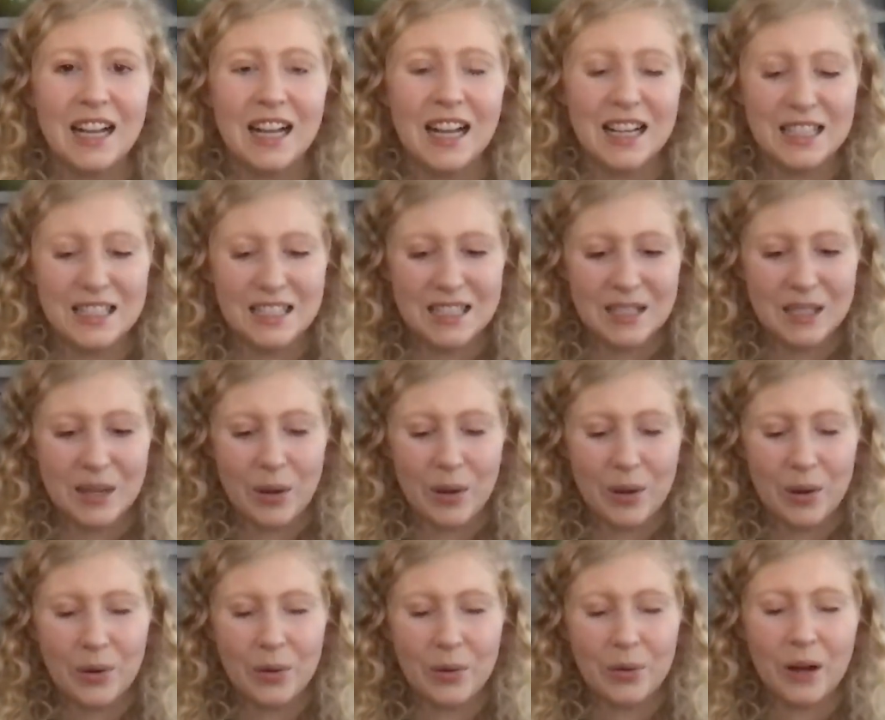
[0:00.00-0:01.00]
And
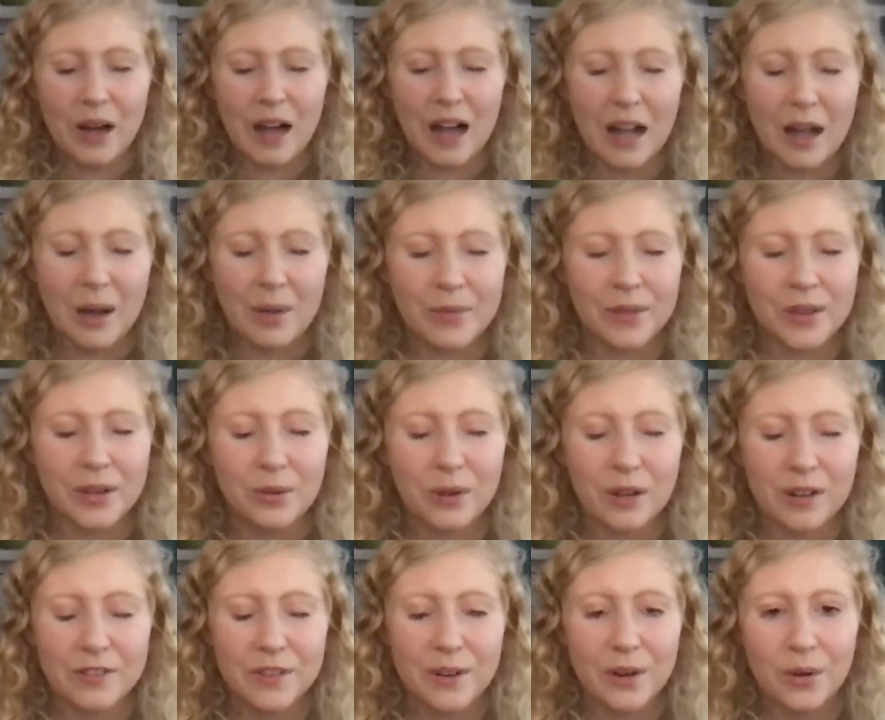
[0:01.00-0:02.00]
so um, the
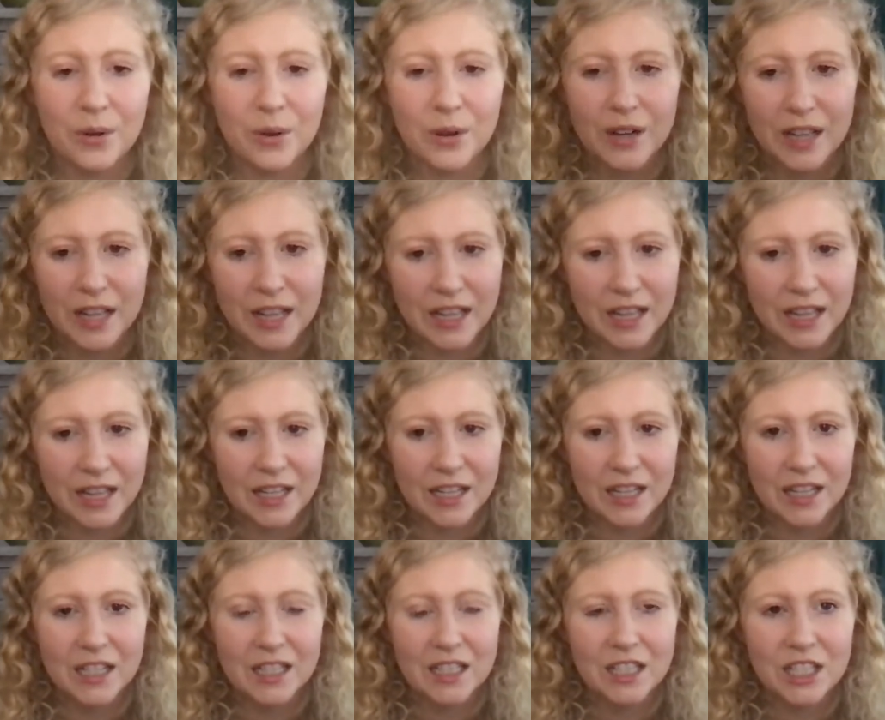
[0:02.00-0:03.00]
North Node
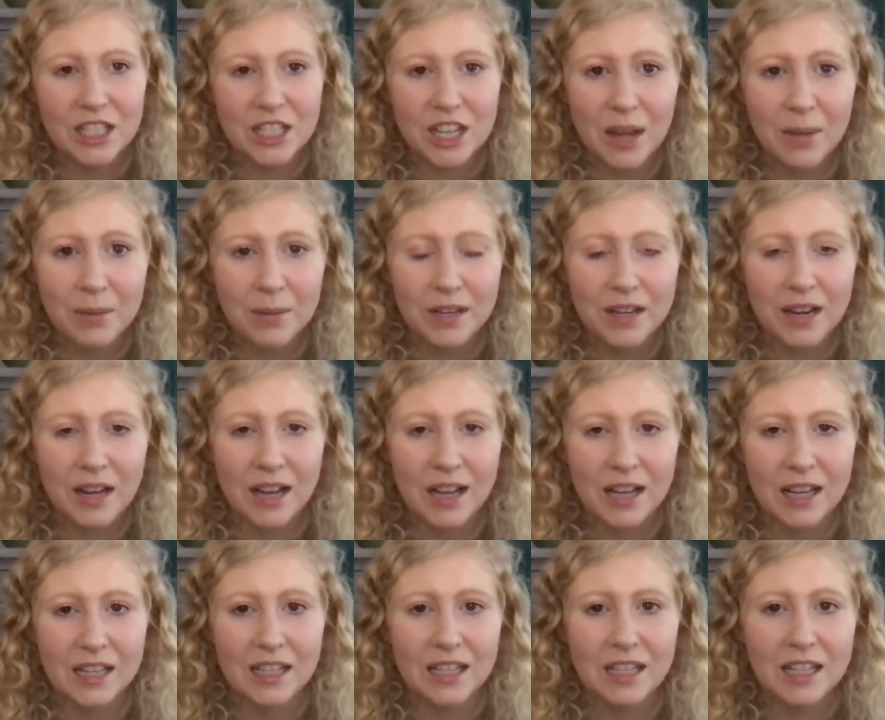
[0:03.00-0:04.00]
in
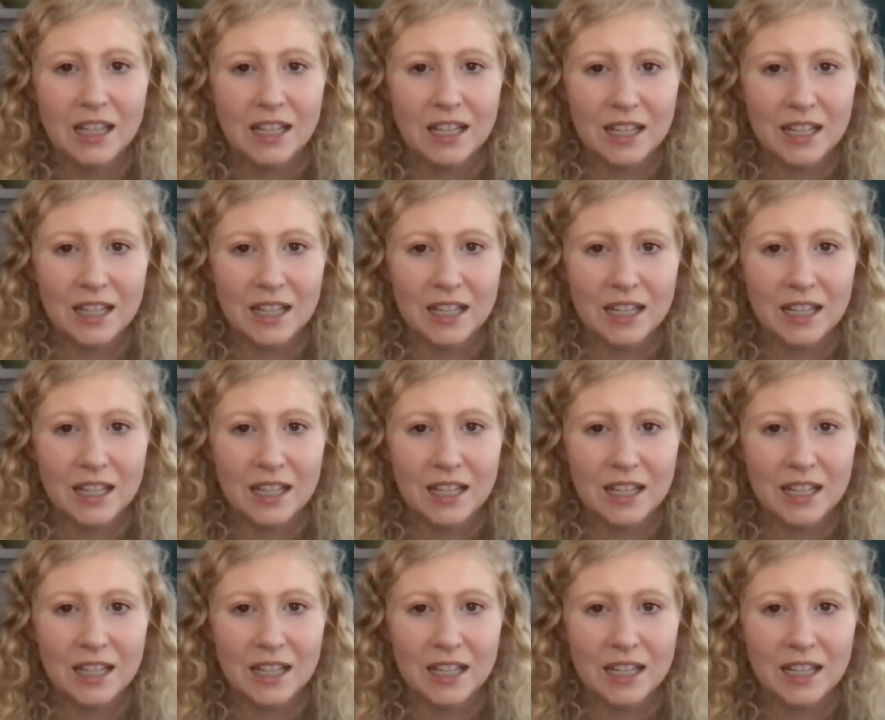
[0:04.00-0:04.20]
Gemini